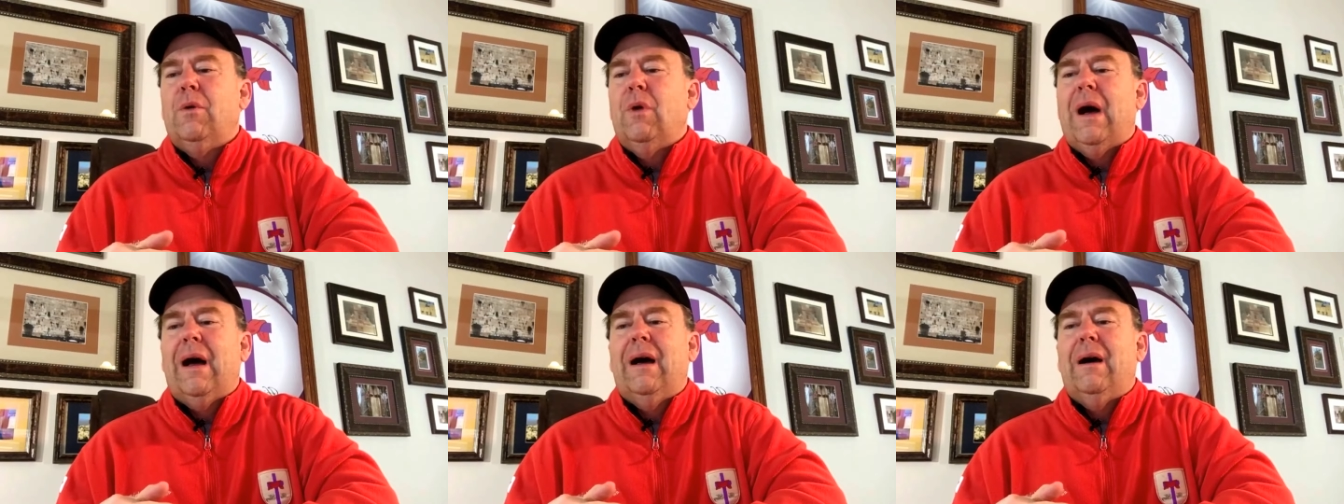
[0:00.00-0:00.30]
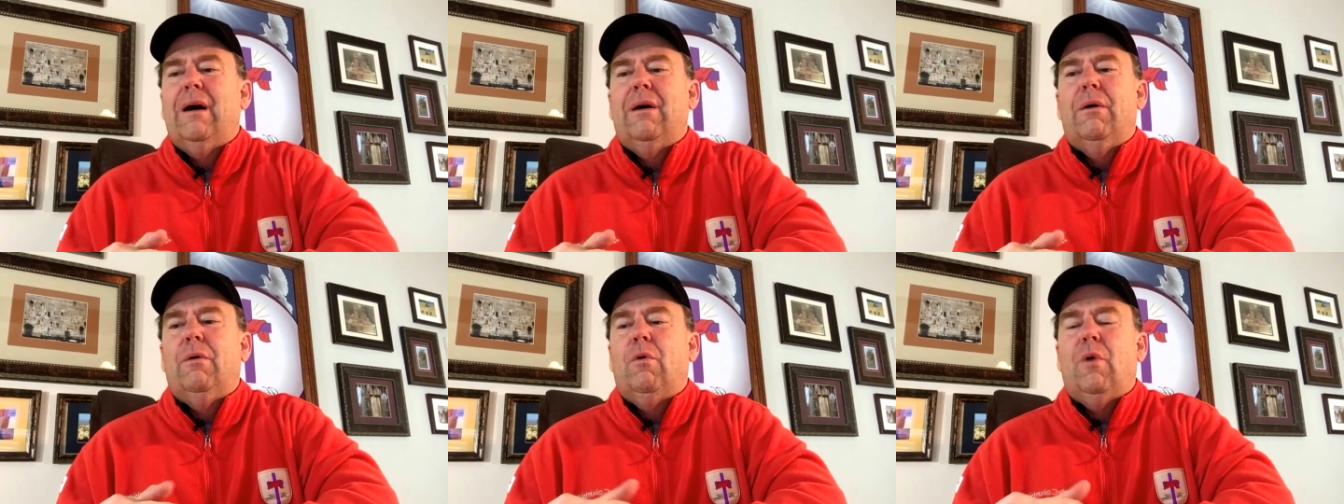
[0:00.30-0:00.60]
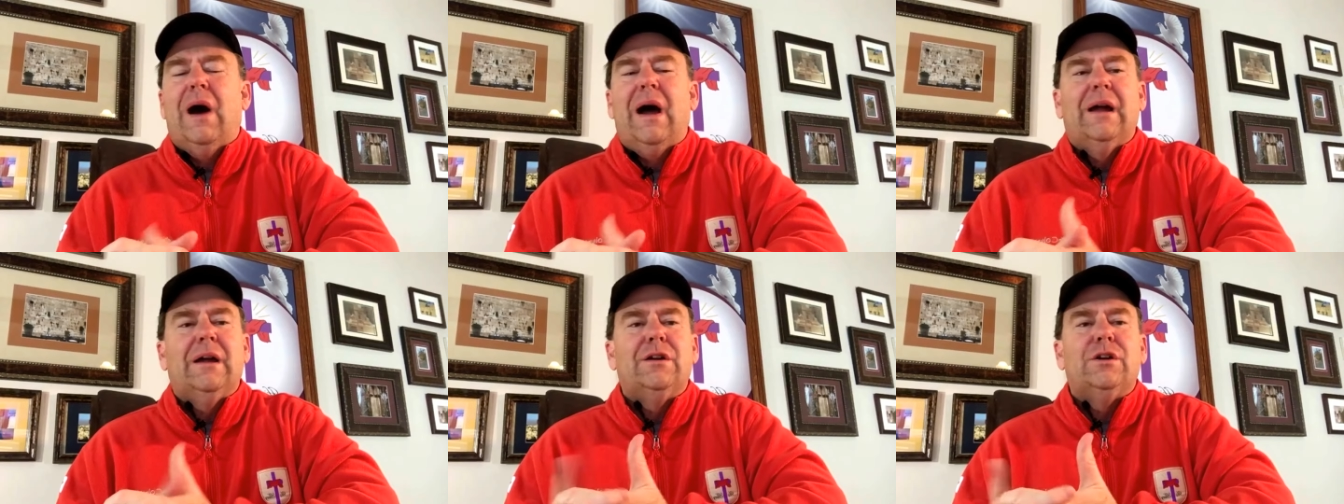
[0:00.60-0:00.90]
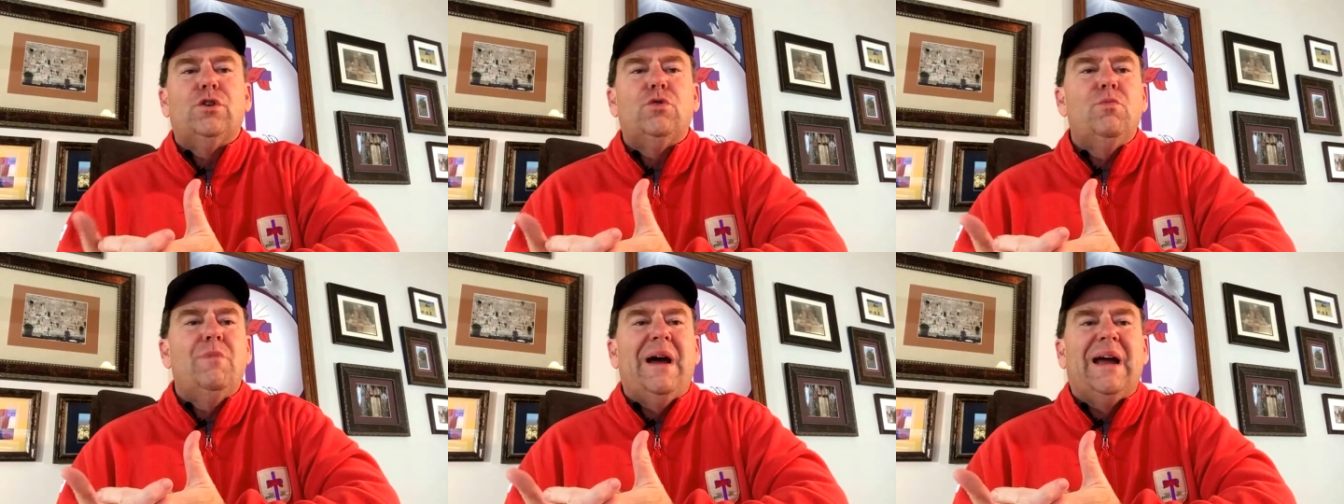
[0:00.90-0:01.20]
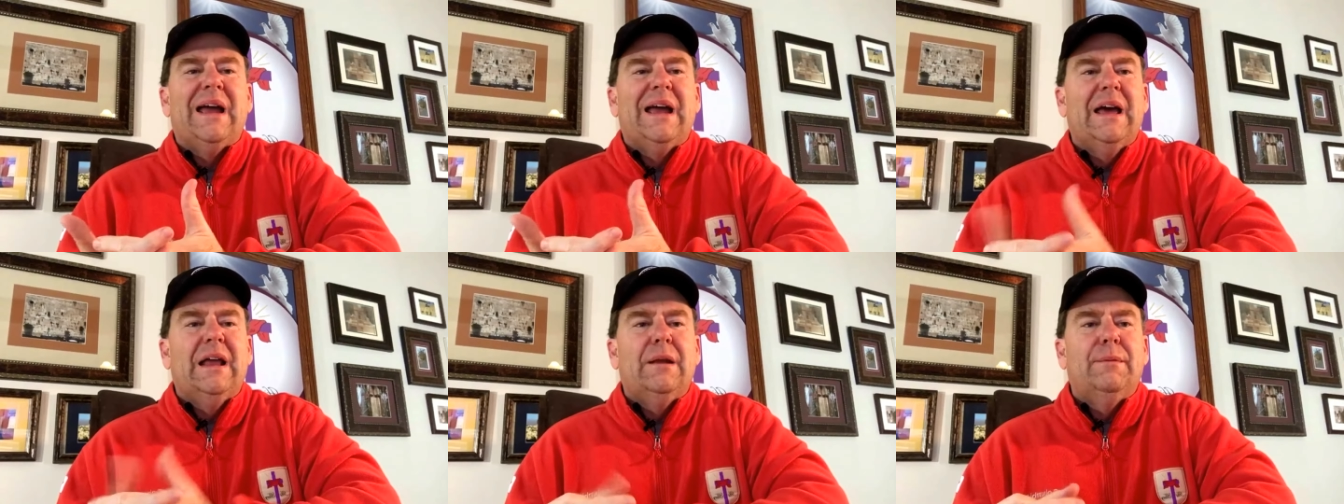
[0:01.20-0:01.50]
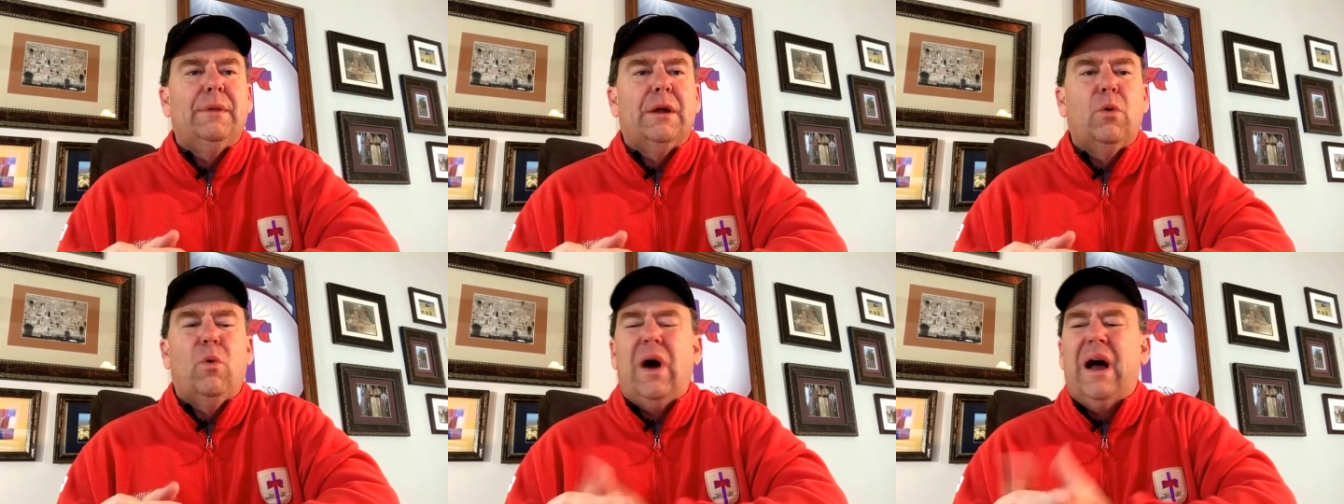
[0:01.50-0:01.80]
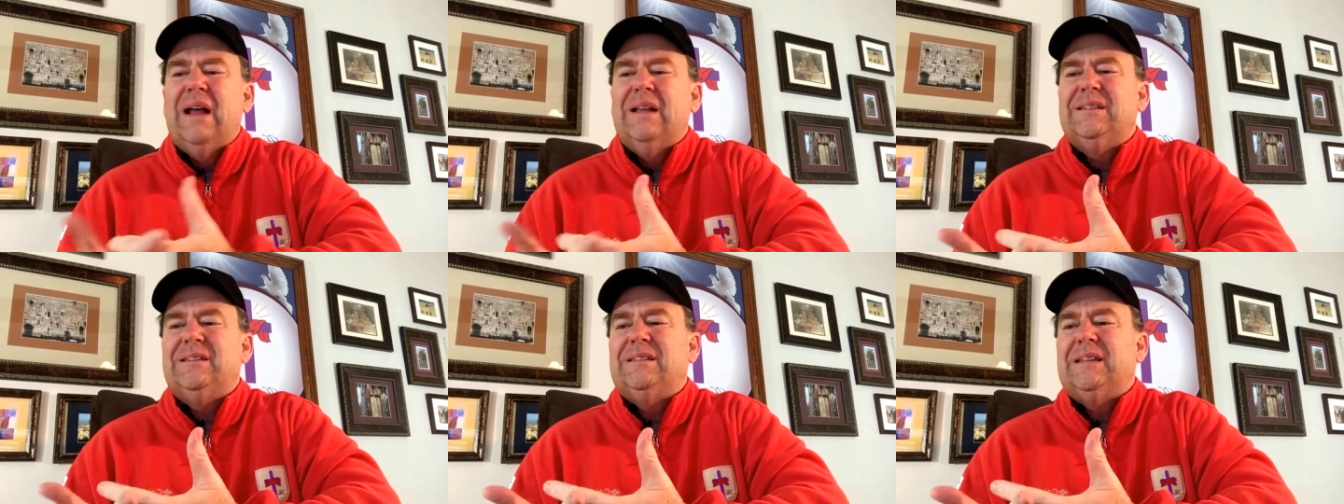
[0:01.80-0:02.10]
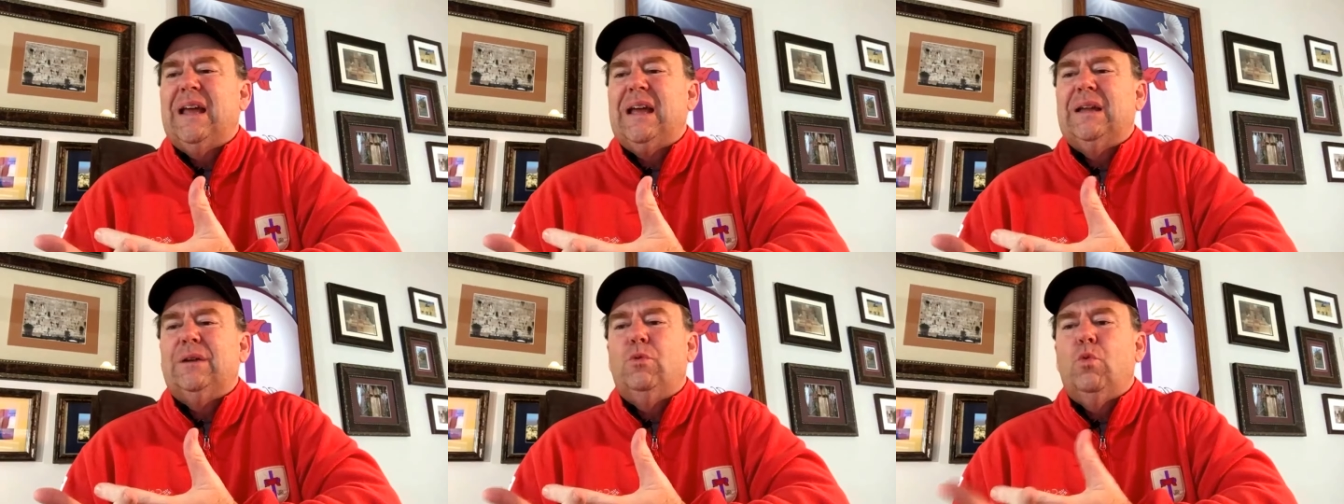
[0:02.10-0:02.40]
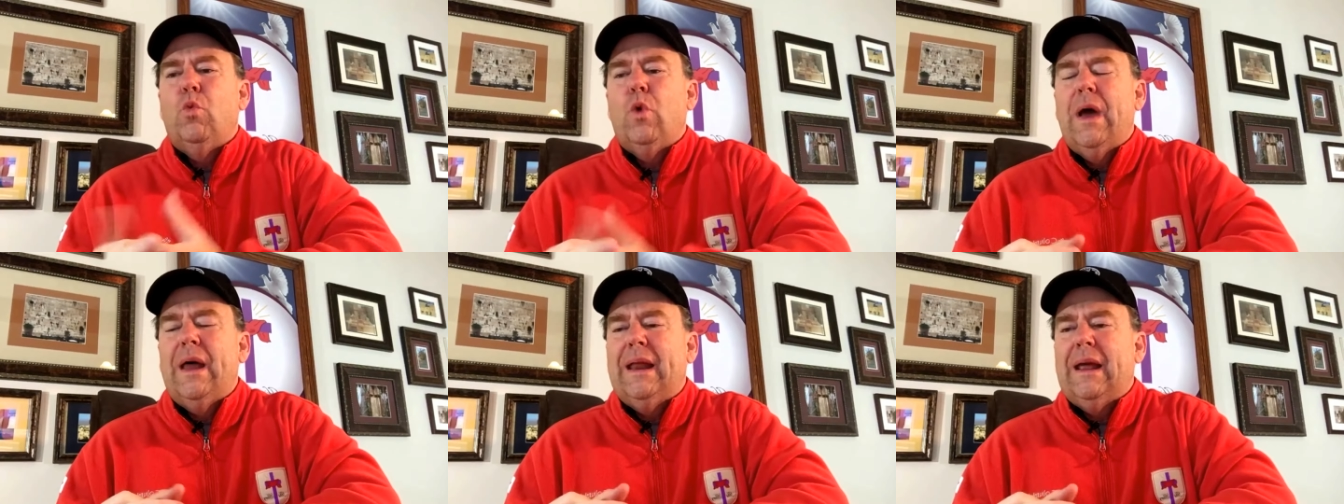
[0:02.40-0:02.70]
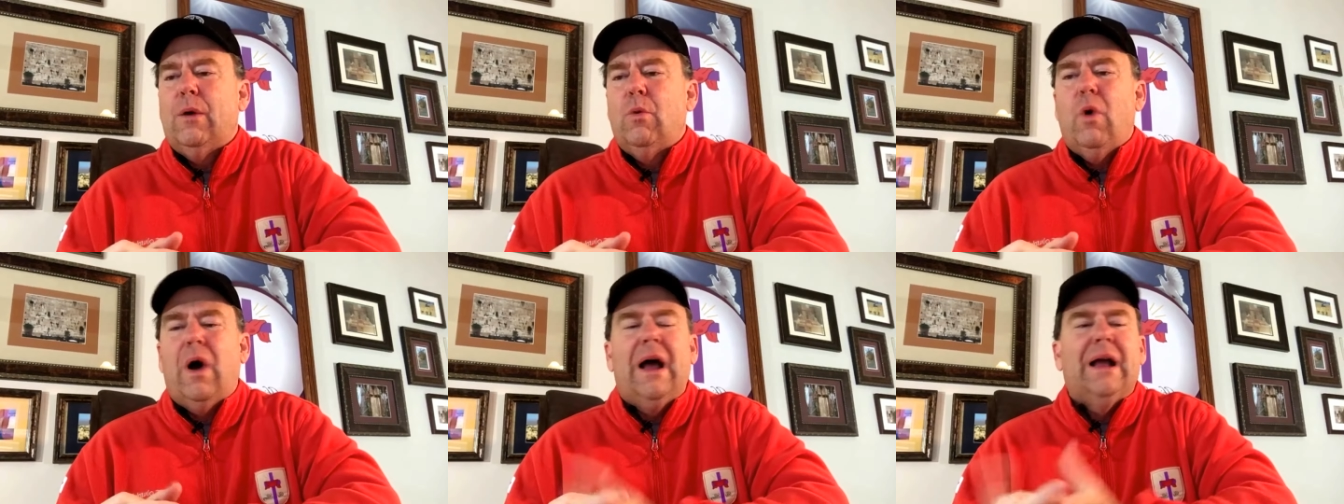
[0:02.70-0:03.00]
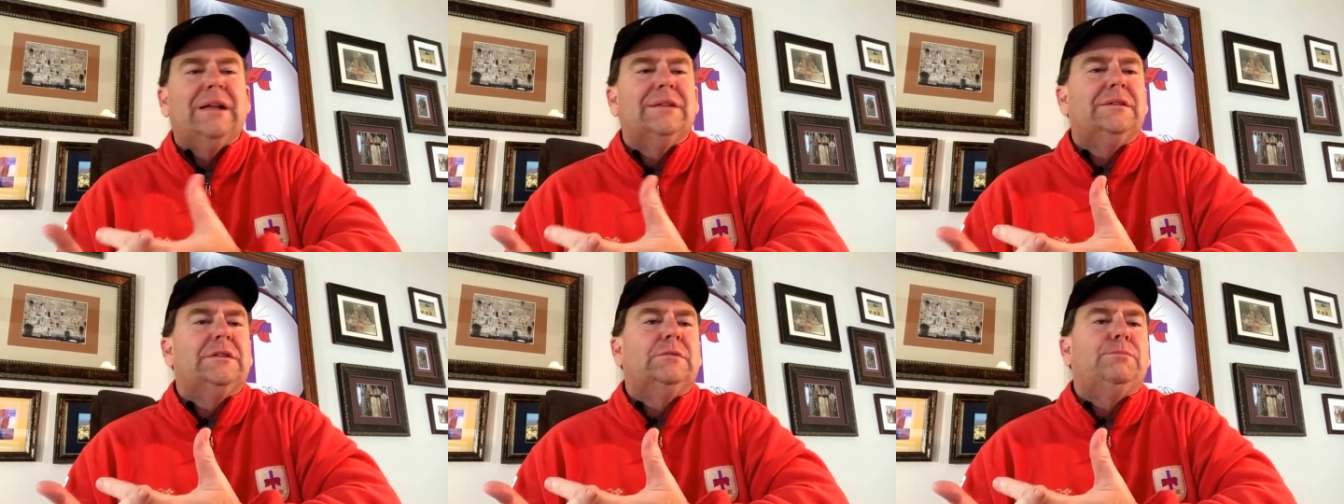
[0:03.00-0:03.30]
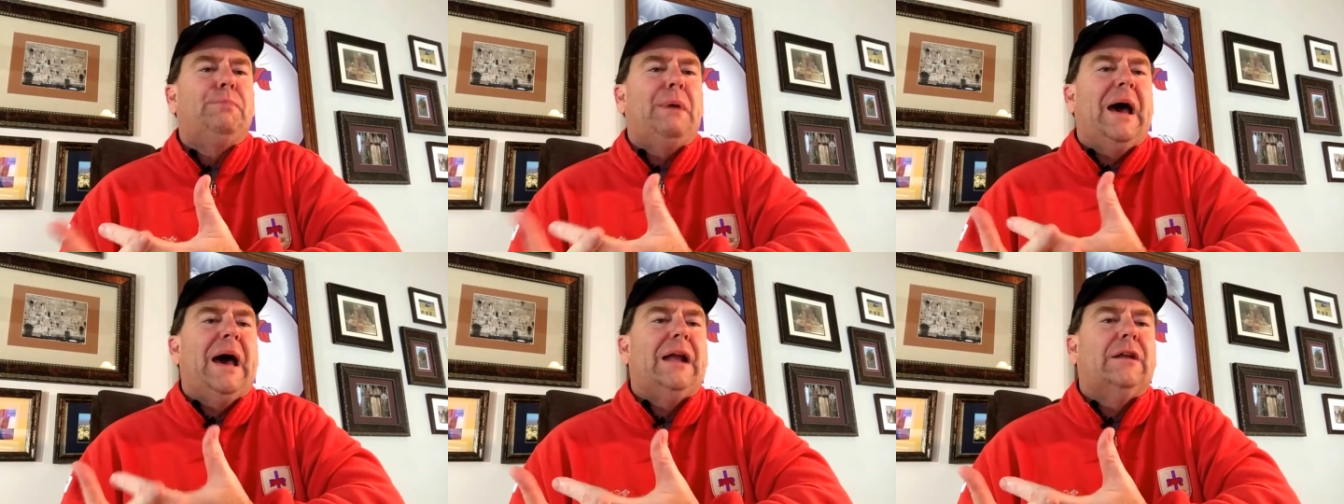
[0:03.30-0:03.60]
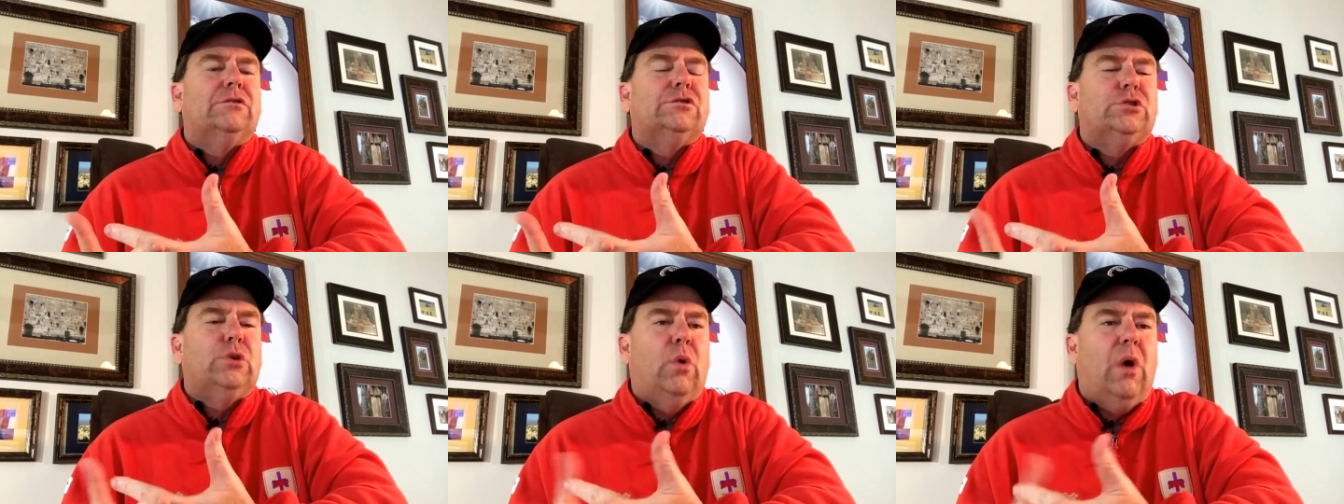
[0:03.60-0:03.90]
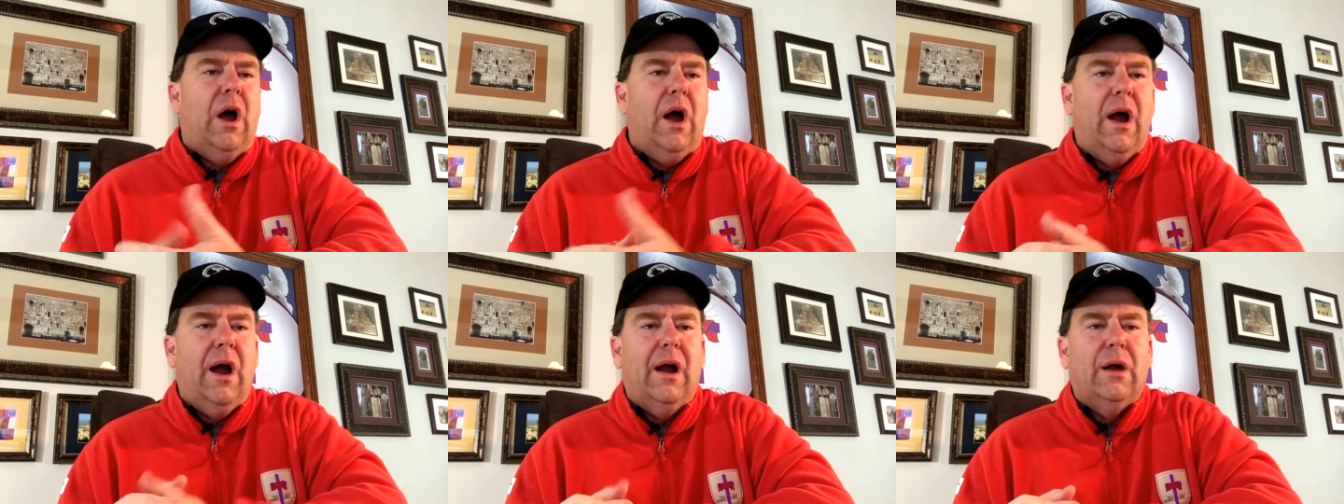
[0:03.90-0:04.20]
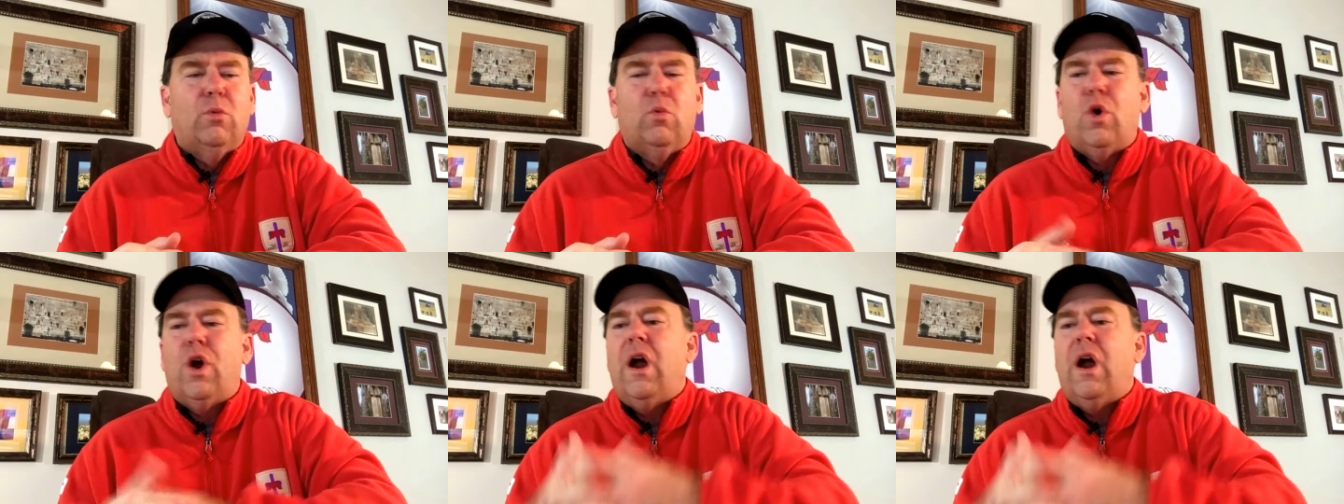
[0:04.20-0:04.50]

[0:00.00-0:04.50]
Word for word: Why, why are you my enemy? Why is Satan winning? Why is this battle so hard? Where